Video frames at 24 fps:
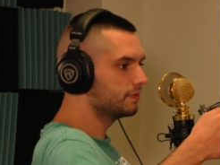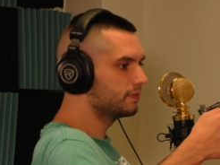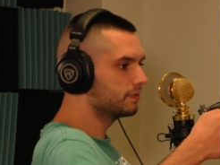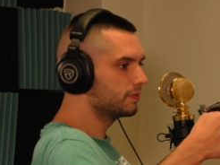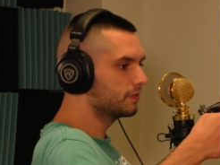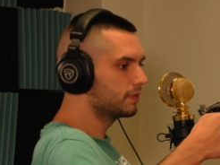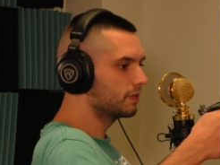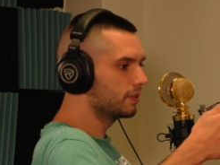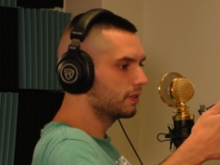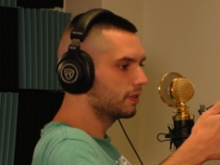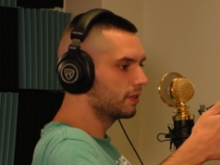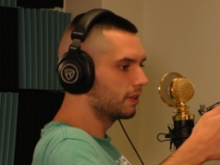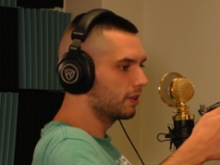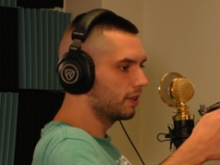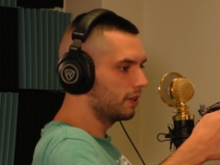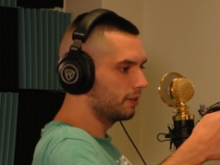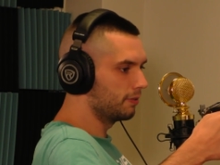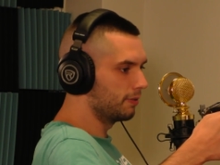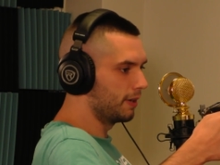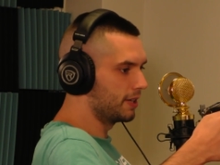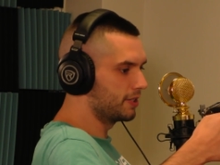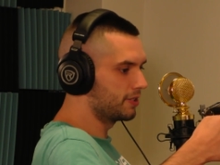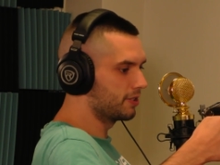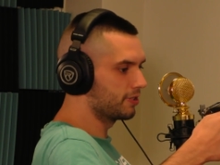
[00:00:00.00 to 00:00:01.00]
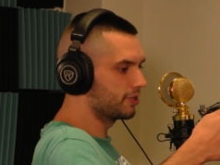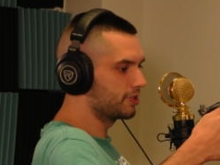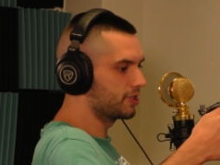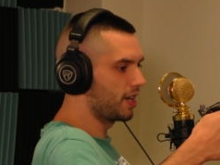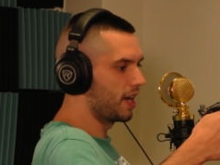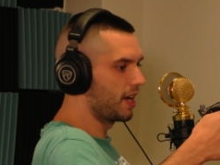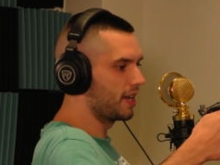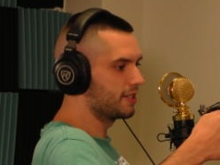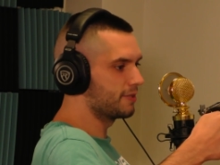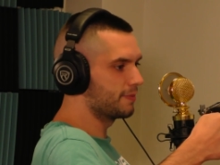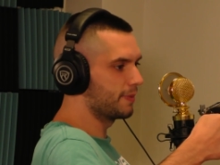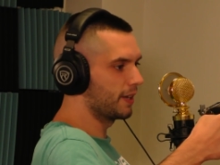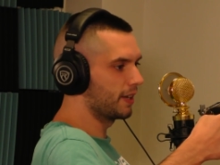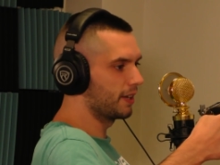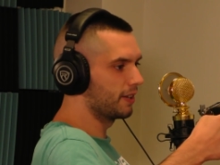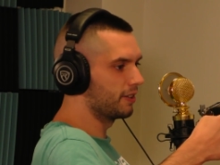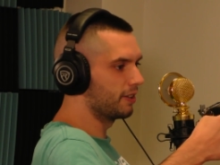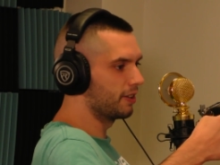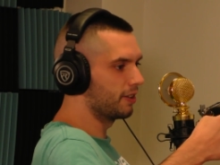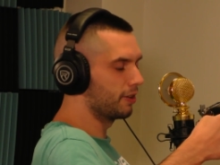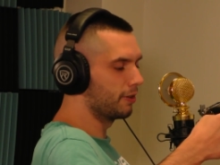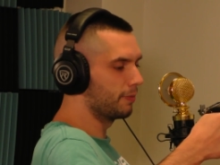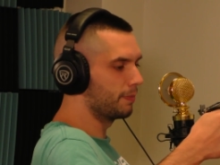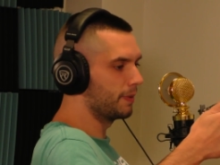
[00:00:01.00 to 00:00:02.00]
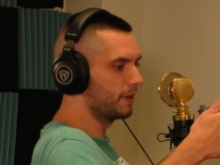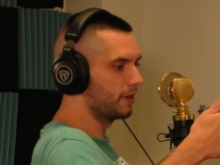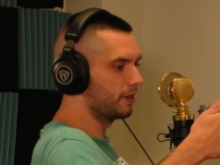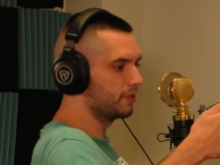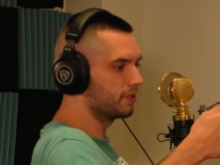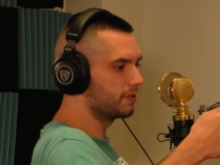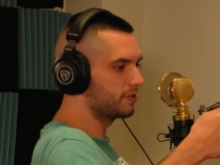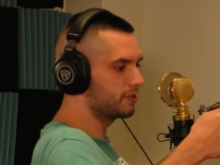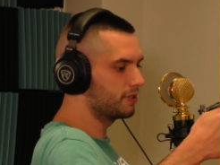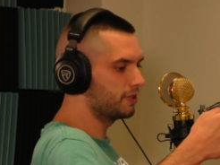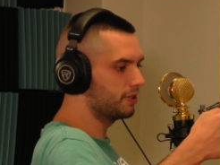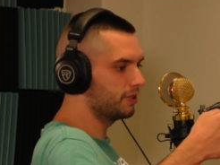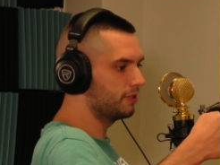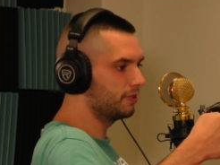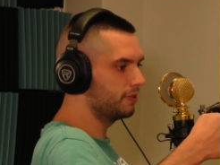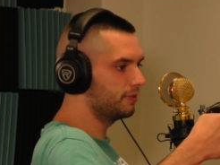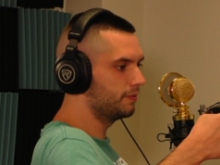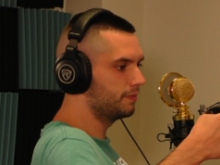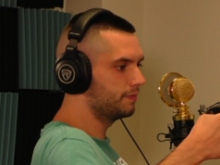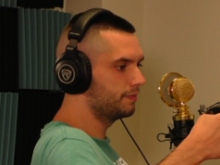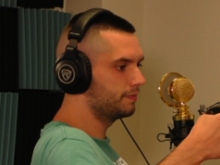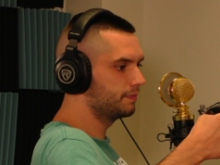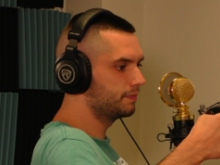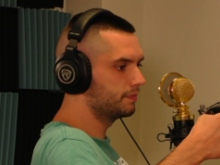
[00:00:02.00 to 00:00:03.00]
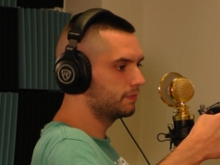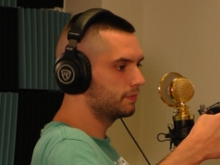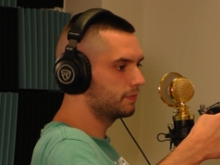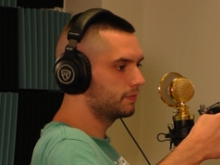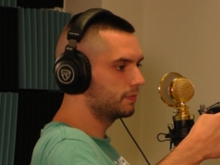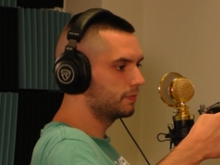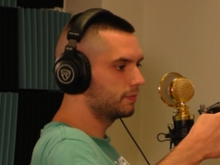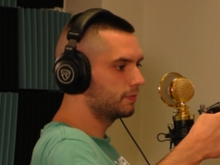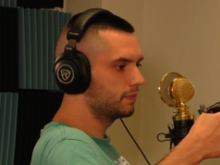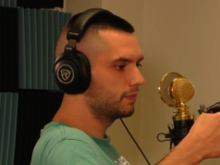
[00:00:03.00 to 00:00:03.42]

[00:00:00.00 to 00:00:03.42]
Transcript: Dick Butkus. Razor Shine's making another appearance too. Good for him.